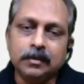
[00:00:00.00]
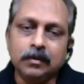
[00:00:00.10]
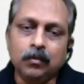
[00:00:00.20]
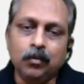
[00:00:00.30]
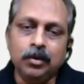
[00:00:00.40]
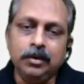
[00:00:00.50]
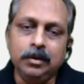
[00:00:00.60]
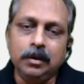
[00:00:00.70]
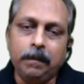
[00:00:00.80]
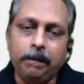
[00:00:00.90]
would
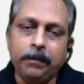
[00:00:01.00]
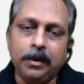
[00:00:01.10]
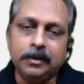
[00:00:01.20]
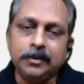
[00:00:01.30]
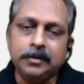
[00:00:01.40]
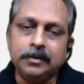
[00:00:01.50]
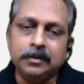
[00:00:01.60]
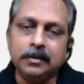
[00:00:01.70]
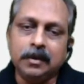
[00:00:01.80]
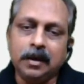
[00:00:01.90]
plus
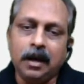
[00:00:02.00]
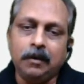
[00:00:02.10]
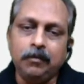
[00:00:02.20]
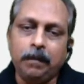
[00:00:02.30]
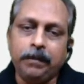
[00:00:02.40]
have